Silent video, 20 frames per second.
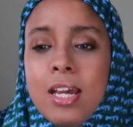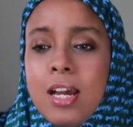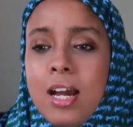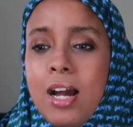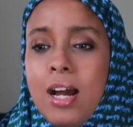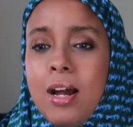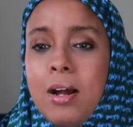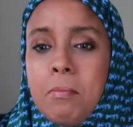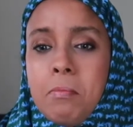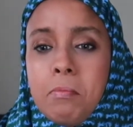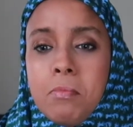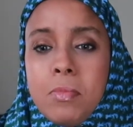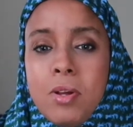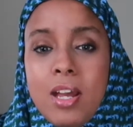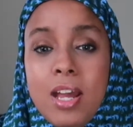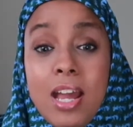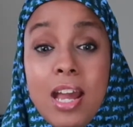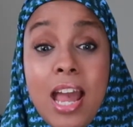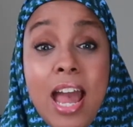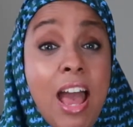
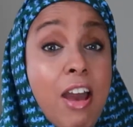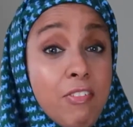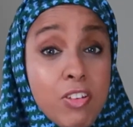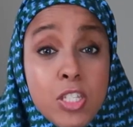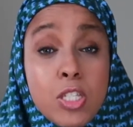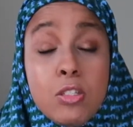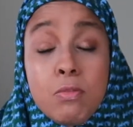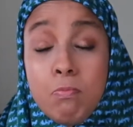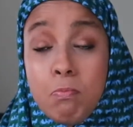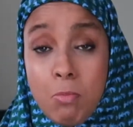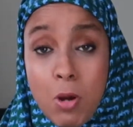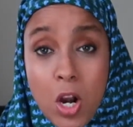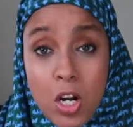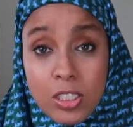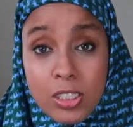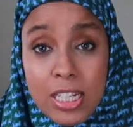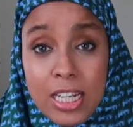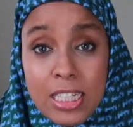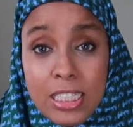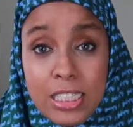Have a
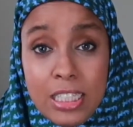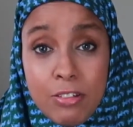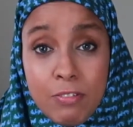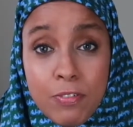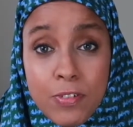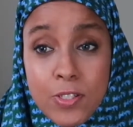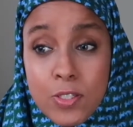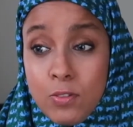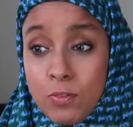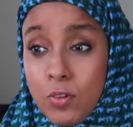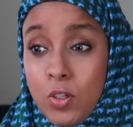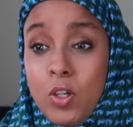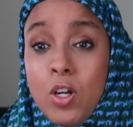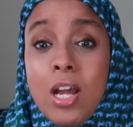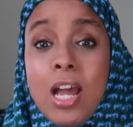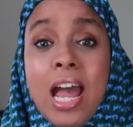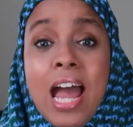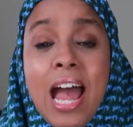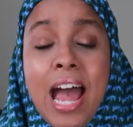smart idea first of all,